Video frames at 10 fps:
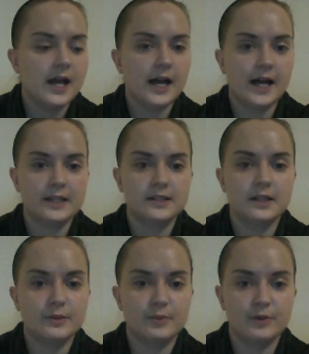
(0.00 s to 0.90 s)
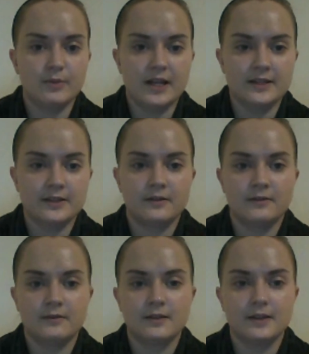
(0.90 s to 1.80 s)
And the
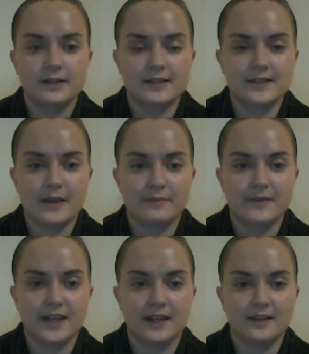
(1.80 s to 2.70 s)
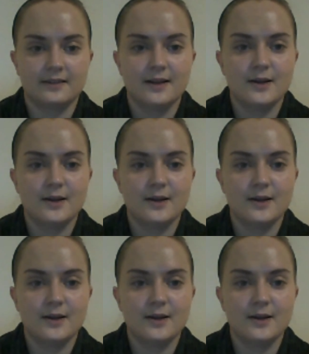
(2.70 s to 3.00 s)
Beautyblender, the same thing.